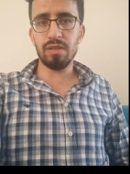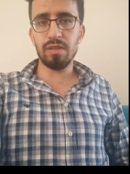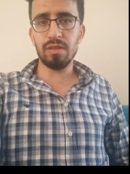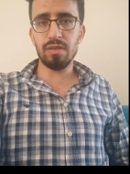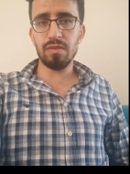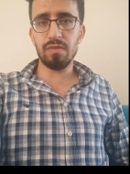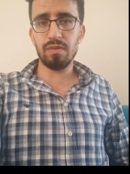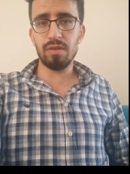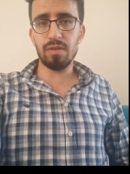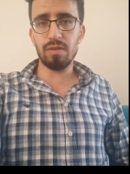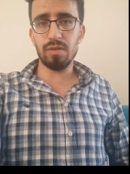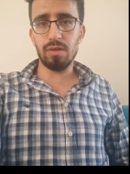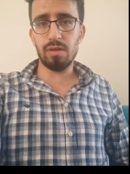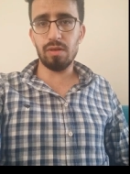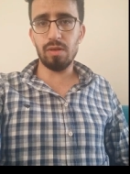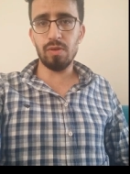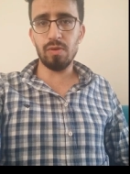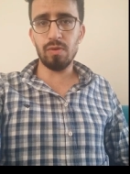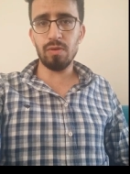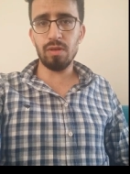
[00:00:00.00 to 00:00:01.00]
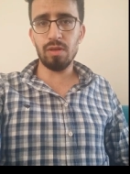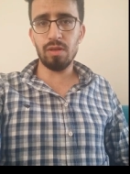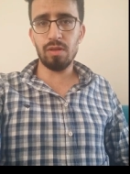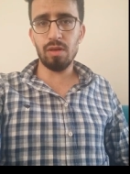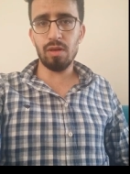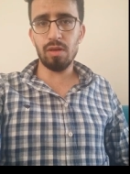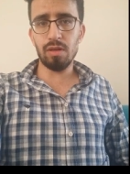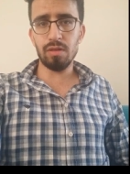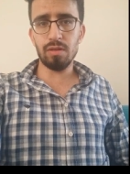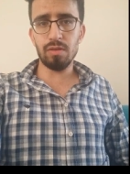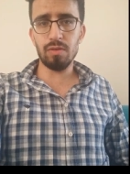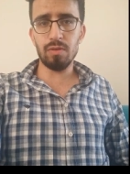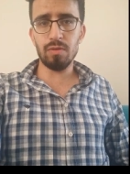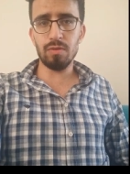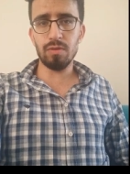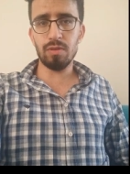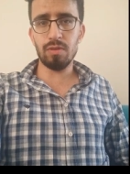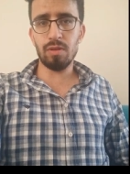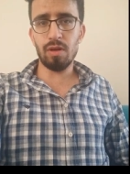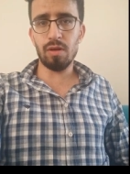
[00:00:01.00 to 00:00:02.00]
patients with newly
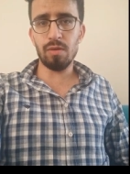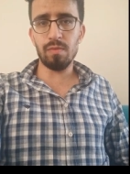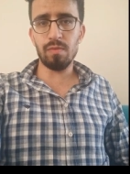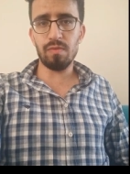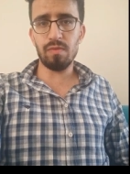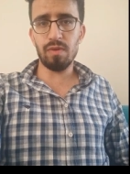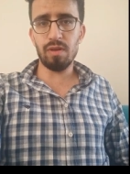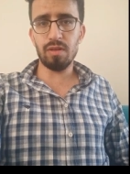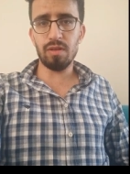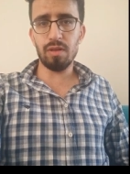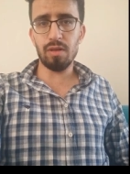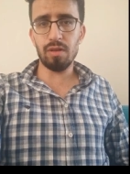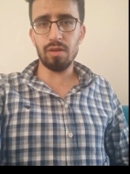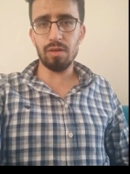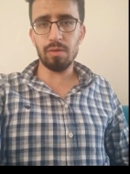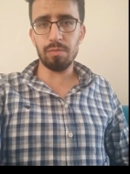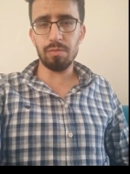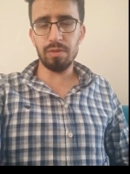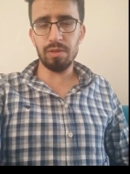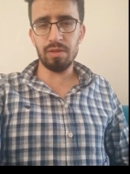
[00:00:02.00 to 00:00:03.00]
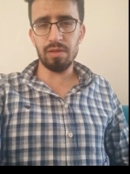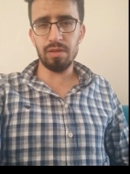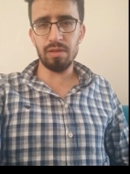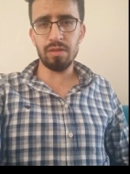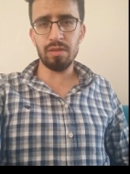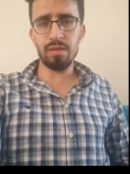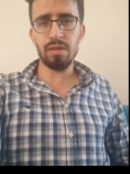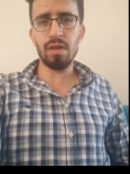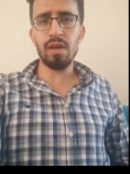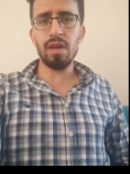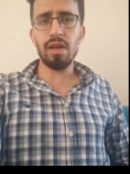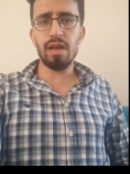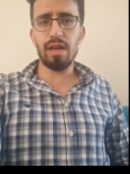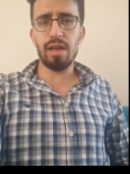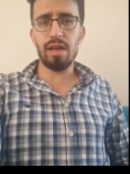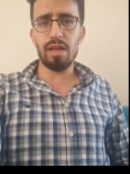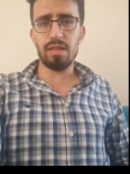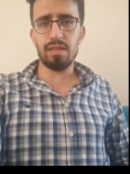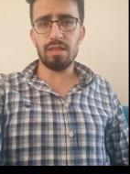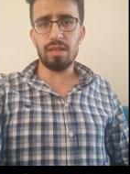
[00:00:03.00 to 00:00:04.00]
diagnosed type 1 diabetes
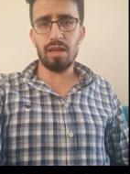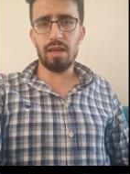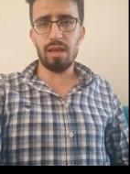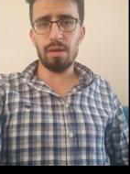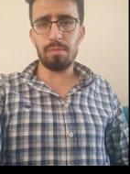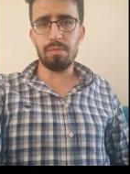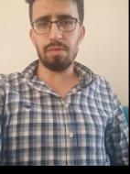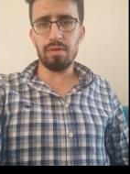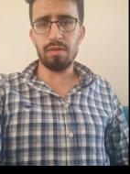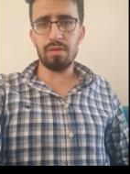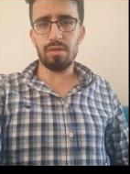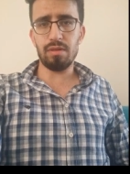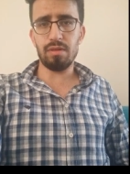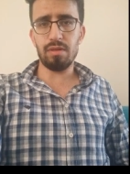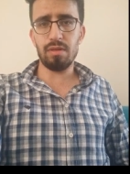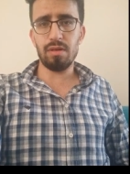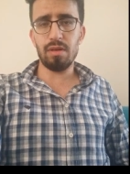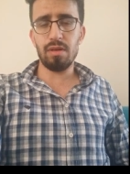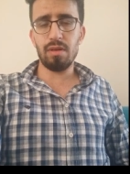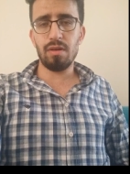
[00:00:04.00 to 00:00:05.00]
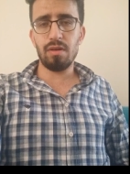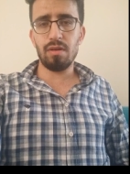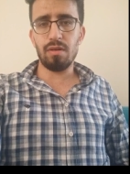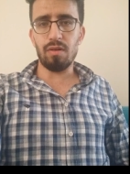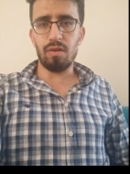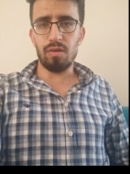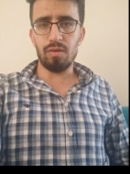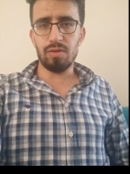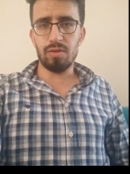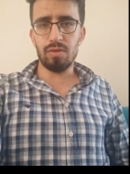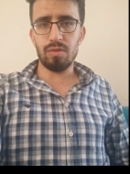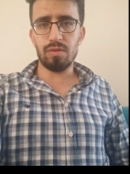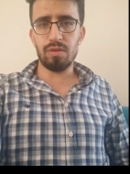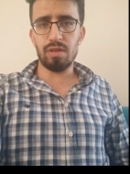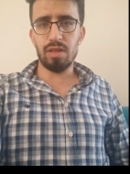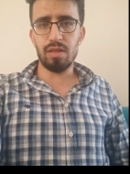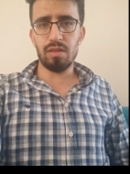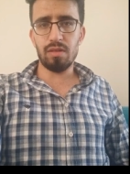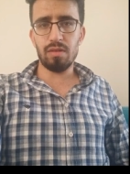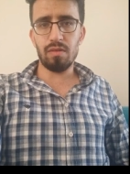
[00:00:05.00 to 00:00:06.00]
has happened. Also,
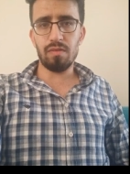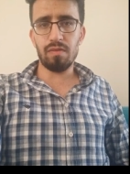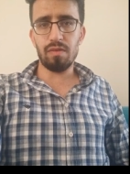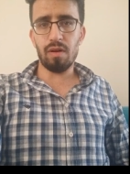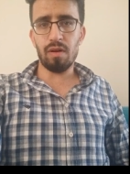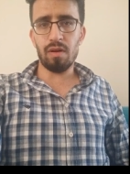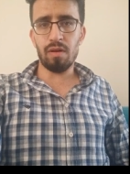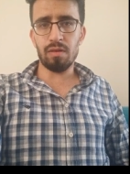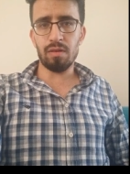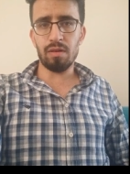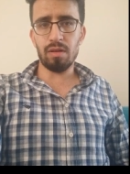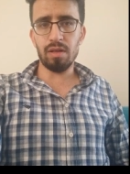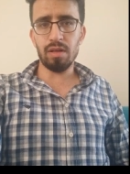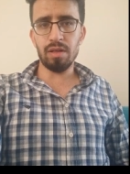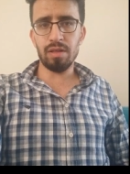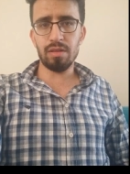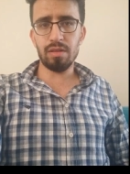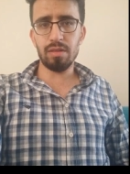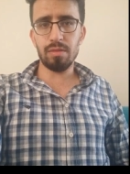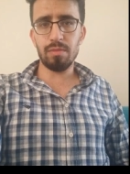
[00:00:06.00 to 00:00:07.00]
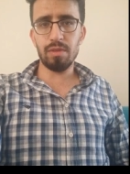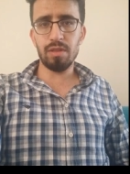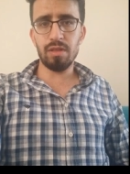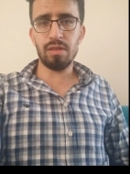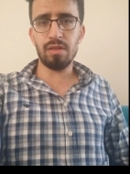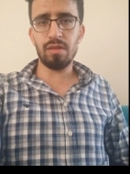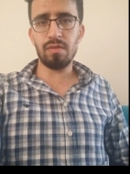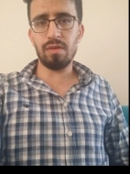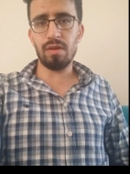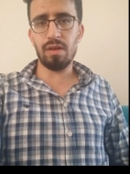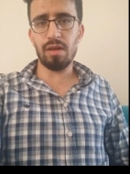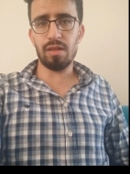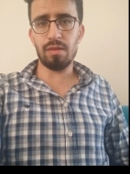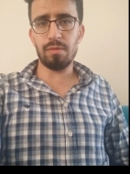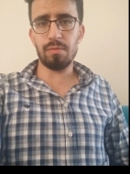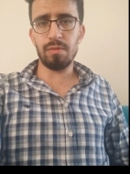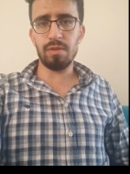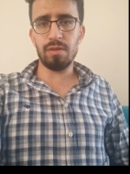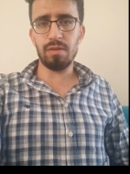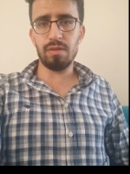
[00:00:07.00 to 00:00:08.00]
rate of orchiectomy had
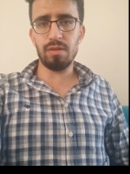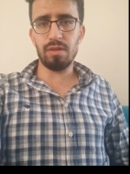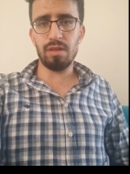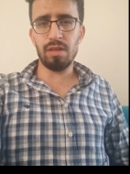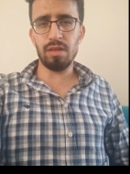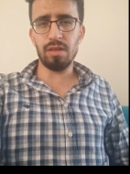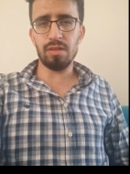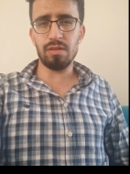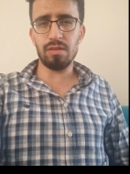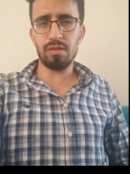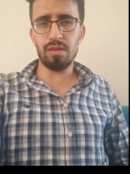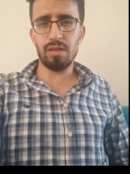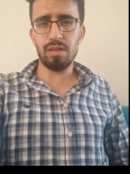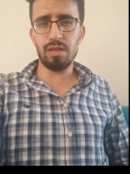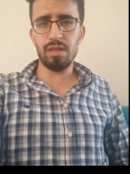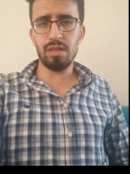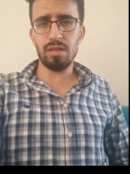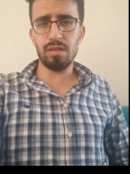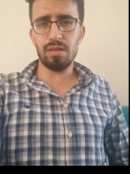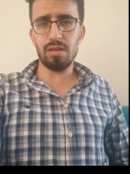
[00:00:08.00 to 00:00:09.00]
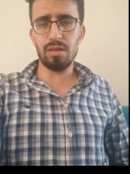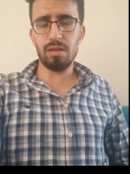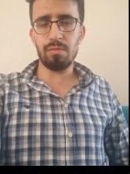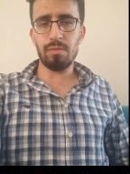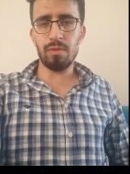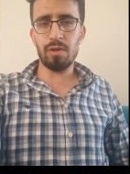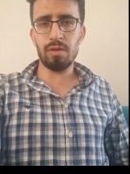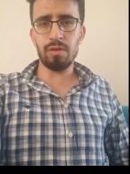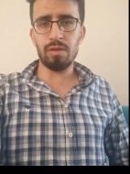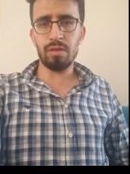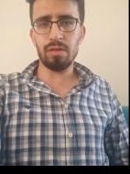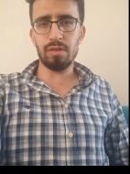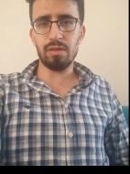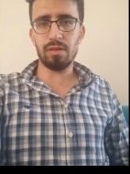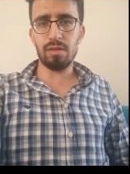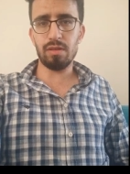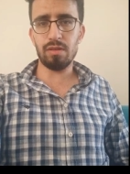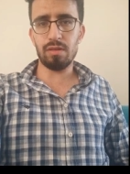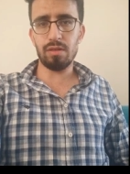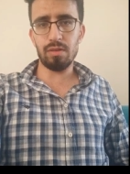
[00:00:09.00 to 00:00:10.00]
been increased among
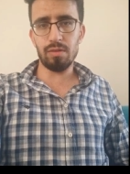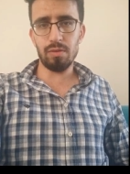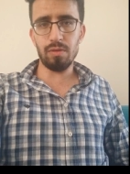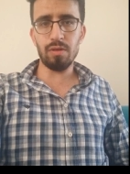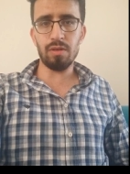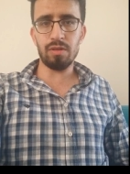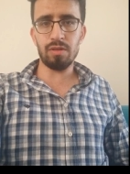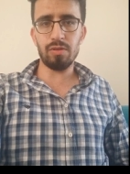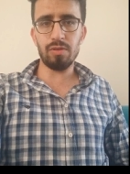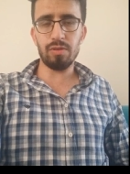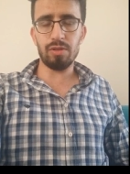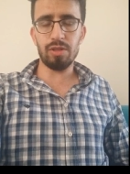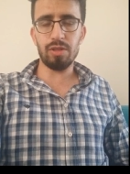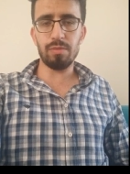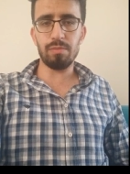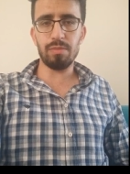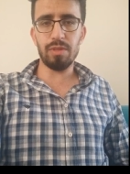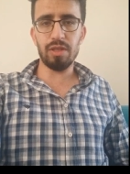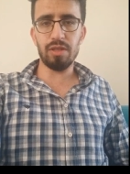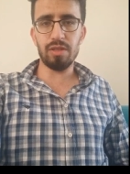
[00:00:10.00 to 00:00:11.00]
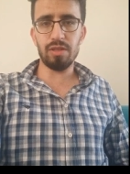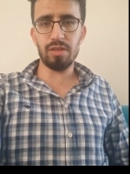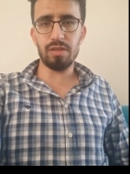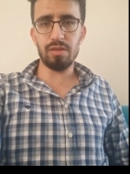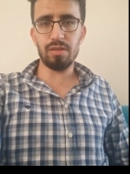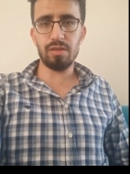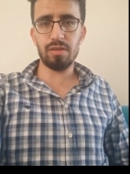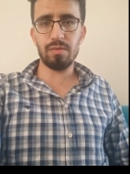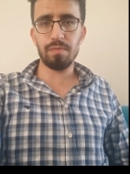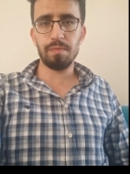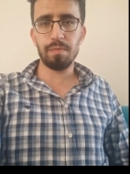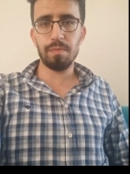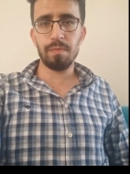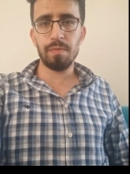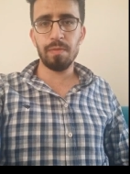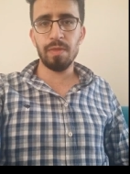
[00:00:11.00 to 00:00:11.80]
testicular torsion patients.